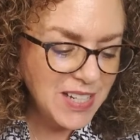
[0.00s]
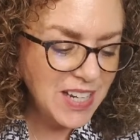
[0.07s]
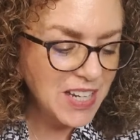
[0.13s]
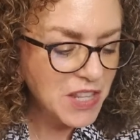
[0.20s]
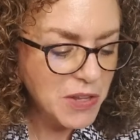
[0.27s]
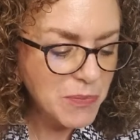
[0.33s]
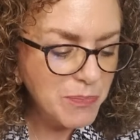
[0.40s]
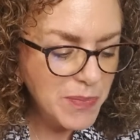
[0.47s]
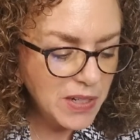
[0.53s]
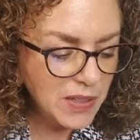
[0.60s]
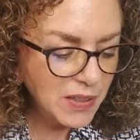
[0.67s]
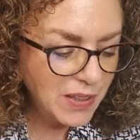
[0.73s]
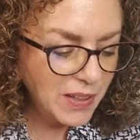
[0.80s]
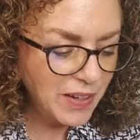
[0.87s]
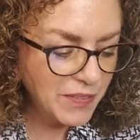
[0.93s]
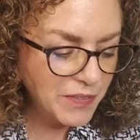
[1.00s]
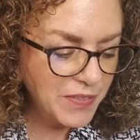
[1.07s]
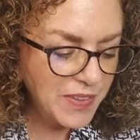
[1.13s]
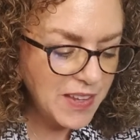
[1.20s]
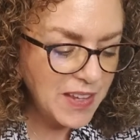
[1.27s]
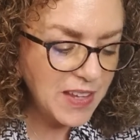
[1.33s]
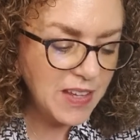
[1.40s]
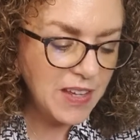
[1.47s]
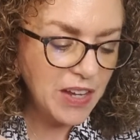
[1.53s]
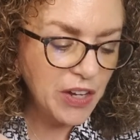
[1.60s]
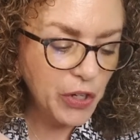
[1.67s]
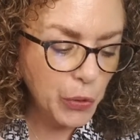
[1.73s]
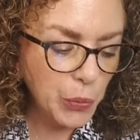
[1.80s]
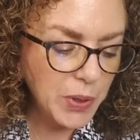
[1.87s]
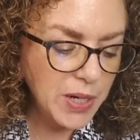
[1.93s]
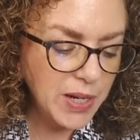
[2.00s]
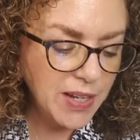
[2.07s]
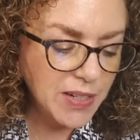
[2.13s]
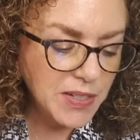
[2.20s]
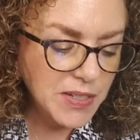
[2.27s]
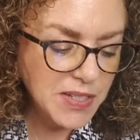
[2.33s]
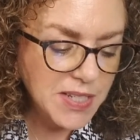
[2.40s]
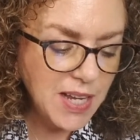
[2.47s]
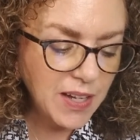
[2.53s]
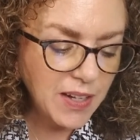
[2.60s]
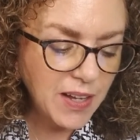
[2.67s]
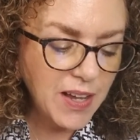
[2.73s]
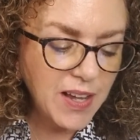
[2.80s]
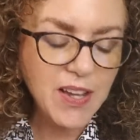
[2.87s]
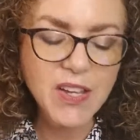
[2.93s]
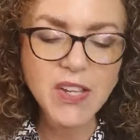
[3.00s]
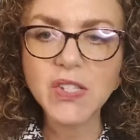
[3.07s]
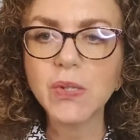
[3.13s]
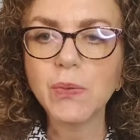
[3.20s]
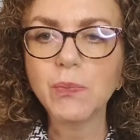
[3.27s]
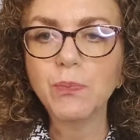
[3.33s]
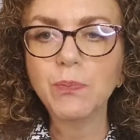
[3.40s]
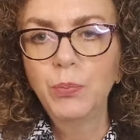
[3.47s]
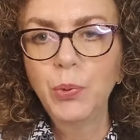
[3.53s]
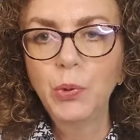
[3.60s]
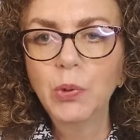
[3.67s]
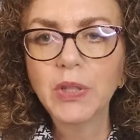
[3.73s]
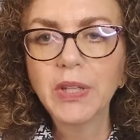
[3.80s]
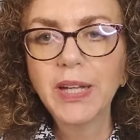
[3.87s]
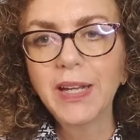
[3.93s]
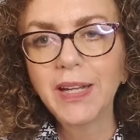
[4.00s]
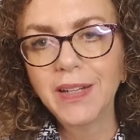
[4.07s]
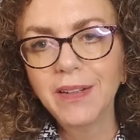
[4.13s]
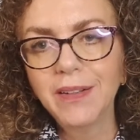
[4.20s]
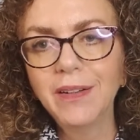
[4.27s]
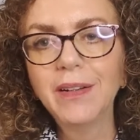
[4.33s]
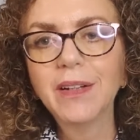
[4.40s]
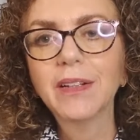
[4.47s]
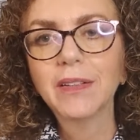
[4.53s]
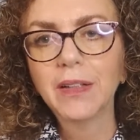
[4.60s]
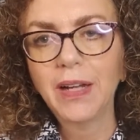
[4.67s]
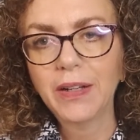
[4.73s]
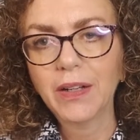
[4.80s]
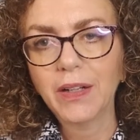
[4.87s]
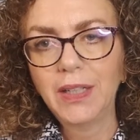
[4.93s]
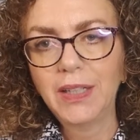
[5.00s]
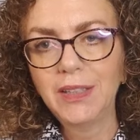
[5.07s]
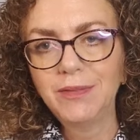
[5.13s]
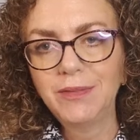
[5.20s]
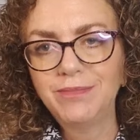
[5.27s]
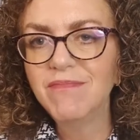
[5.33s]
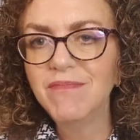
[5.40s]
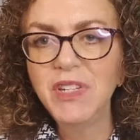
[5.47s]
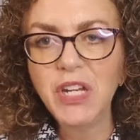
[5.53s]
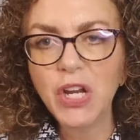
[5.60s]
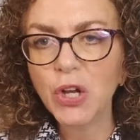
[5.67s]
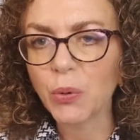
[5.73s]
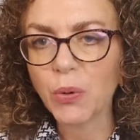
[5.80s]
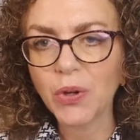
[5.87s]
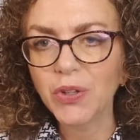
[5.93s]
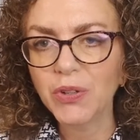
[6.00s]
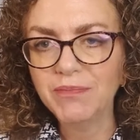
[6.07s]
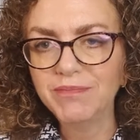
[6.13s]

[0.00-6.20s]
in the middle of the ingredient deck is butylene glycol. No good.